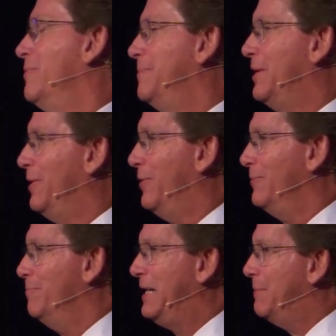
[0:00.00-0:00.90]
with my little
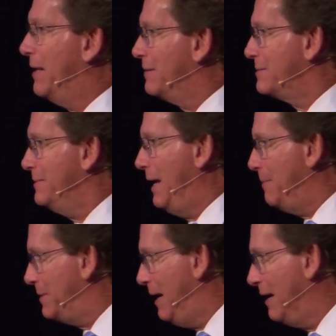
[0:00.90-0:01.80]
old Mickey Mouse
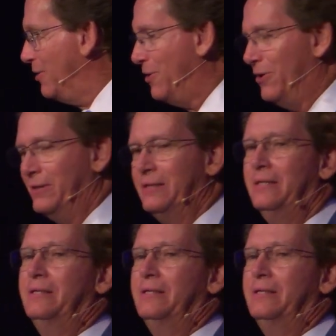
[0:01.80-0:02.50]
name tag on.